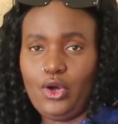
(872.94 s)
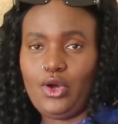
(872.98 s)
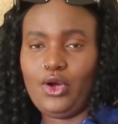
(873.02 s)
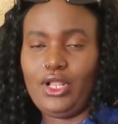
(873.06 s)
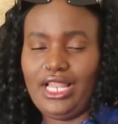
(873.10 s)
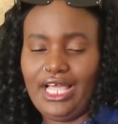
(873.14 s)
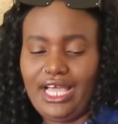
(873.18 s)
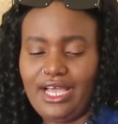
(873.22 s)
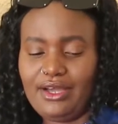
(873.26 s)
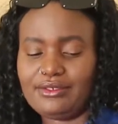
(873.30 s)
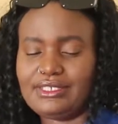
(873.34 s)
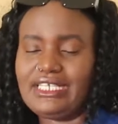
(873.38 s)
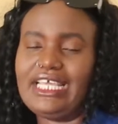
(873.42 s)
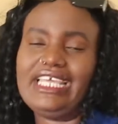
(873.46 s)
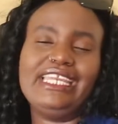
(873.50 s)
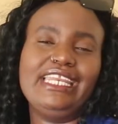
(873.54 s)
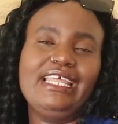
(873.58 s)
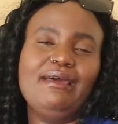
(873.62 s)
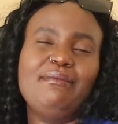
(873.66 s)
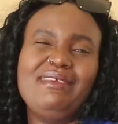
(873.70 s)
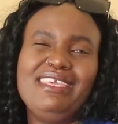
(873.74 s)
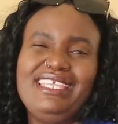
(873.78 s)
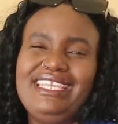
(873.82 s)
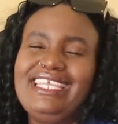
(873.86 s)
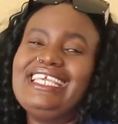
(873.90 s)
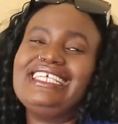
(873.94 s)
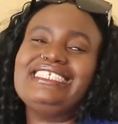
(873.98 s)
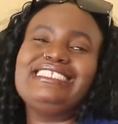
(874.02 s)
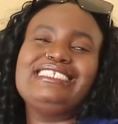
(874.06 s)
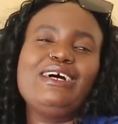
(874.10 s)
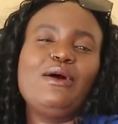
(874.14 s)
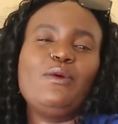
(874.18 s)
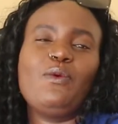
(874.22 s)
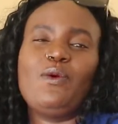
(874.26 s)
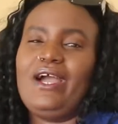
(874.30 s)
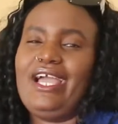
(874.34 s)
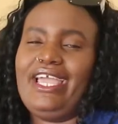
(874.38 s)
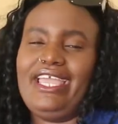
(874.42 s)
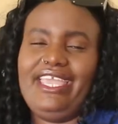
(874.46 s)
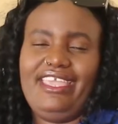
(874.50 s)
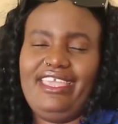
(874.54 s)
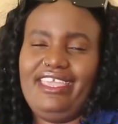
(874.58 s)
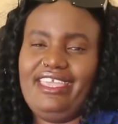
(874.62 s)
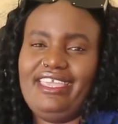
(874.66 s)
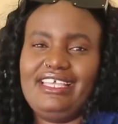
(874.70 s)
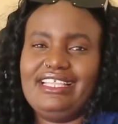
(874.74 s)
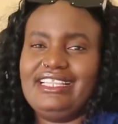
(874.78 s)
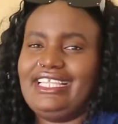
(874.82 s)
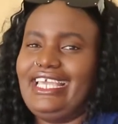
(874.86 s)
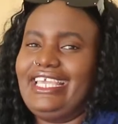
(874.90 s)
all out. And I mean, it's Hawaii.
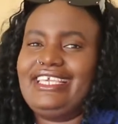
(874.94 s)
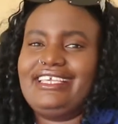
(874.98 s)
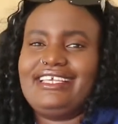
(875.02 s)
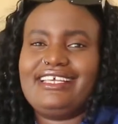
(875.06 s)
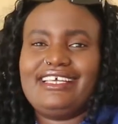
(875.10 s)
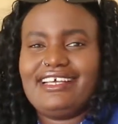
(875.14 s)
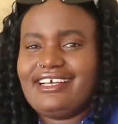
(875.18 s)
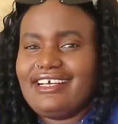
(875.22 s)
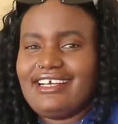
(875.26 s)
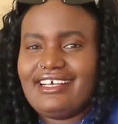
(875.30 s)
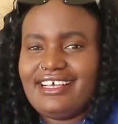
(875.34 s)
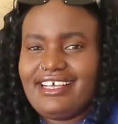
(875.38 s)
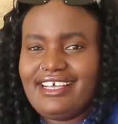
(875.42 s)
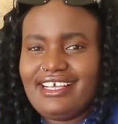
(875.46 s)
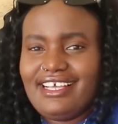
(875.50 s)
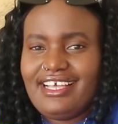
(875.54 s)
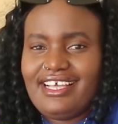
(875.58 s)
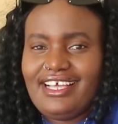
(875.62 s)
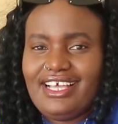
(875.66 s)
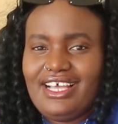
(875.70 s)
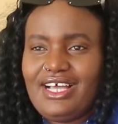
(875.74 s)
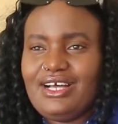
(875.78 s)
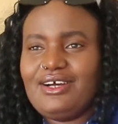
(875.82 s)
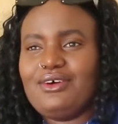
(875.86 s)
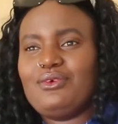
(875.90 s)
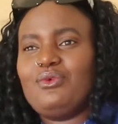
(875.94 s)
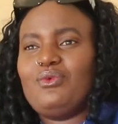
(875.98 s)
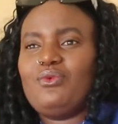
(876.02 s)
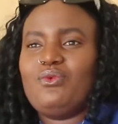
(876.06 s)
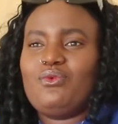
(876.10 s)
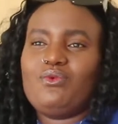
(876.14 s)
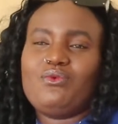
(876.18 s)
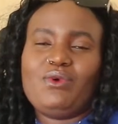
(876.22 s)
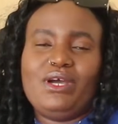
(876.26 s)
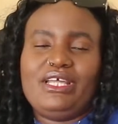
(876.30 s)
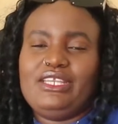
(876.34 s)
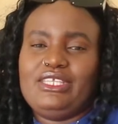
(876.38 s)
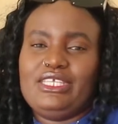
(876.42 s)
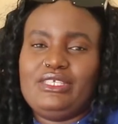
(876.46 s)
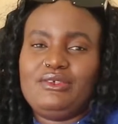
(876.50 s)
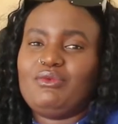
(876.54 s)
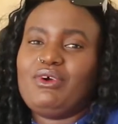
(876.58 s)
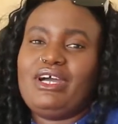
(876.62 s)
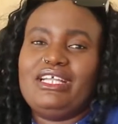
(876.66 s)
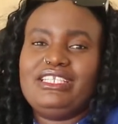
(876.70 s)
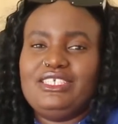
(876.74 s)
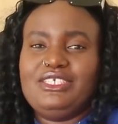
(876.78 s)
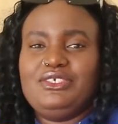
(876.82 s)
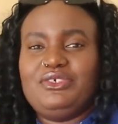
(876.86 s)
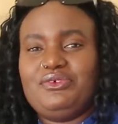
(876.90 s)
Like,
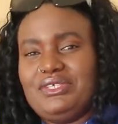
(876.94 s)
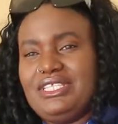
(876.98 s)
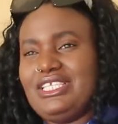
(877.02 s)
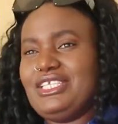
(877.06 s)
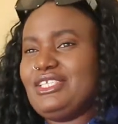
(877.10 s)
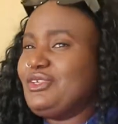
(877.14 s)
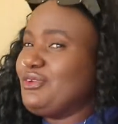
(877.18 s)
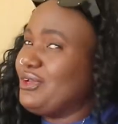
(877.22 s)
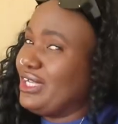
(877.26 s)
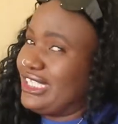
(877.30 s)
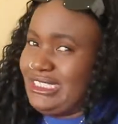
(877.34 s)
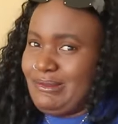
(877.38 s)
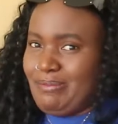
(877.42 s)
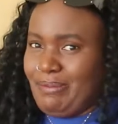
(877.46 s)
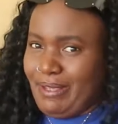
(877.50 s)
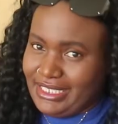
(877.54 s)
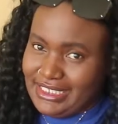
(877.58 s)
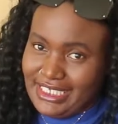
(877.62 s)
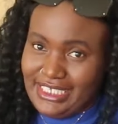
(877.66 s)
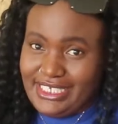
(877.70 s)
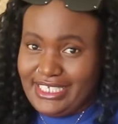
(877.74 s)
did you expect